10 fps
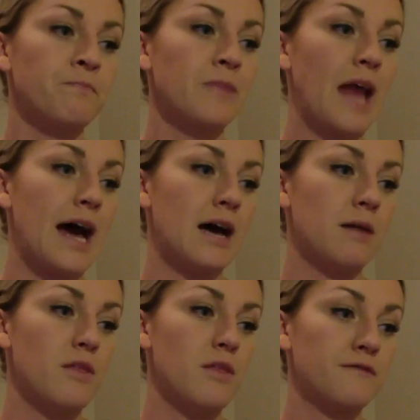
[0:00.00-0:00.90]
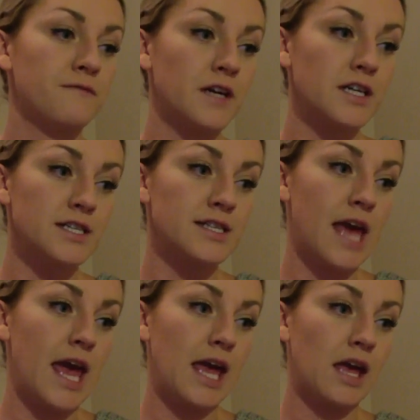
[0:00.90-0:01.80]
The first
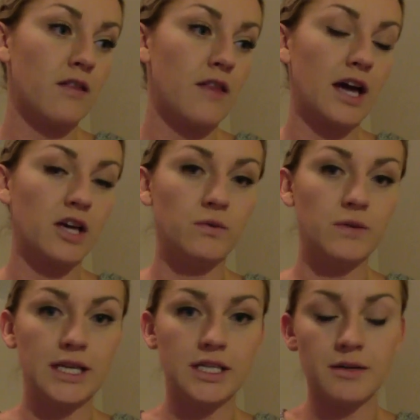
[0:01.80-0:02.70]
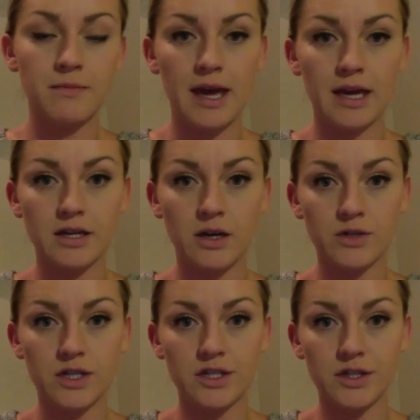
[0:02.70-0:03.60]
thing that you need to make a
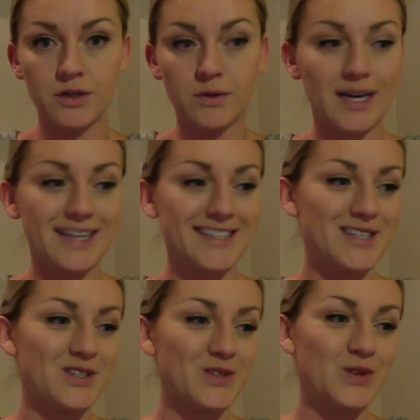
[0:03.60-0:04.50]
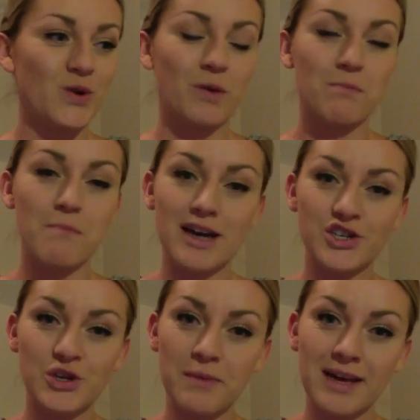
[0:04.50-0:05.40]
note to do is to do your
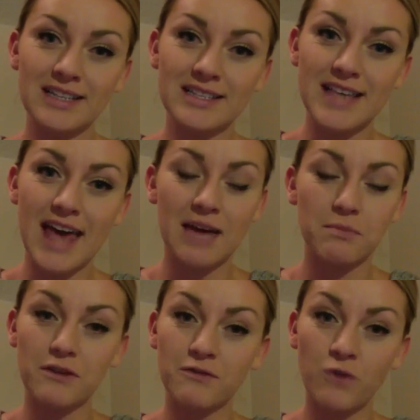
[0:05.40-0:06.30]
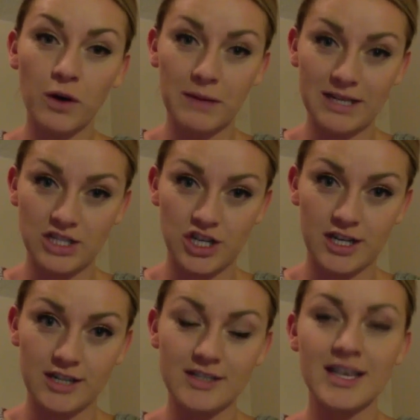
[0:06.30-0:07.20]
measurements and before
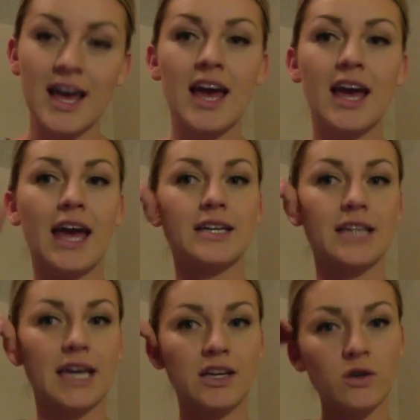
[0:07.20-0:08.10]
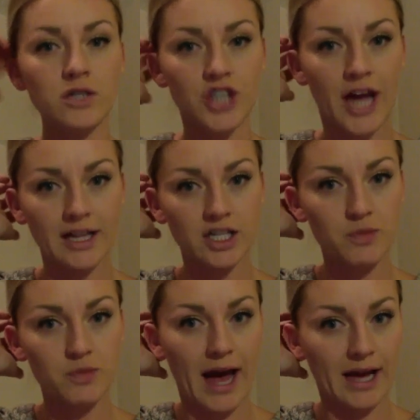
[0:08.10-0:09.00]
pictures. And in your
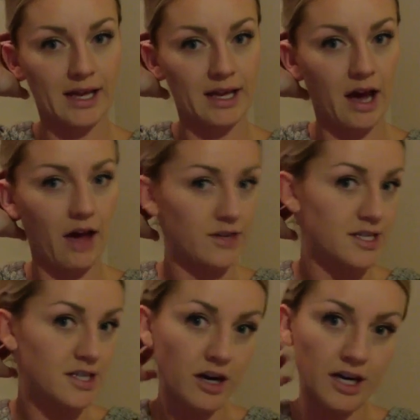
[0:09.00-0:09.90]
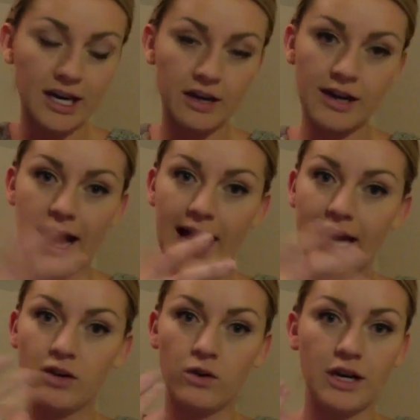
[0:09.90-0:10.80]
challenge pack on the Start Here
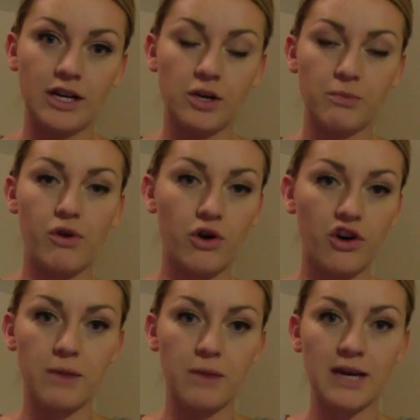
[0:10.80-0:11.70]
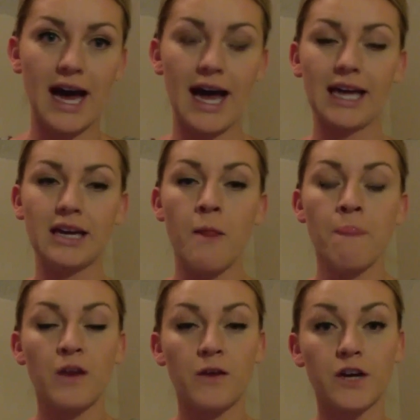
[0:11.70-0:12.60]
guide or in your program guide,
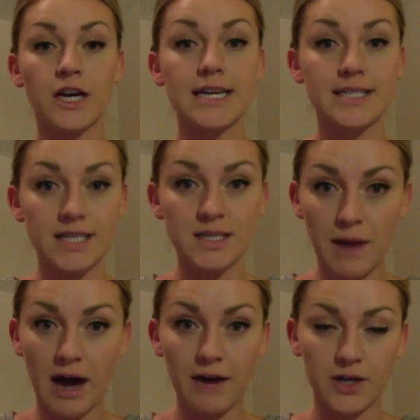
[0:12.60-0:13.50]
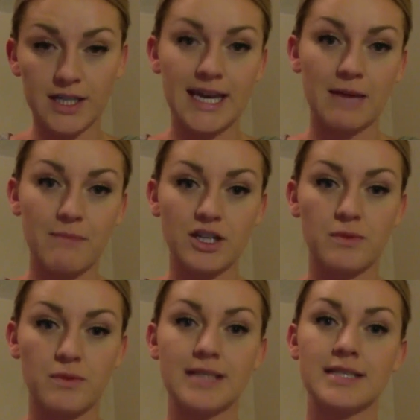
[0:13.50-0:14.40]
there is a spot for you to take
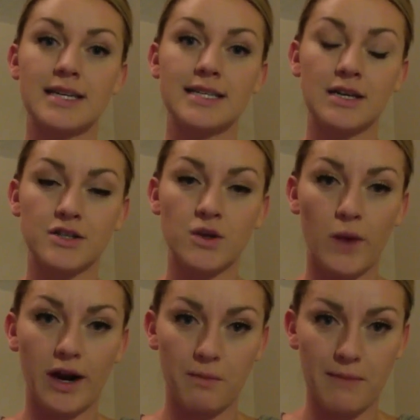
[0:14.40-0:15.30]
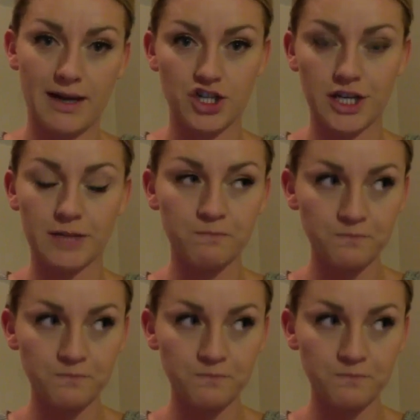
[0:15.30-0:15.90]
measurements and it tells you where to measure.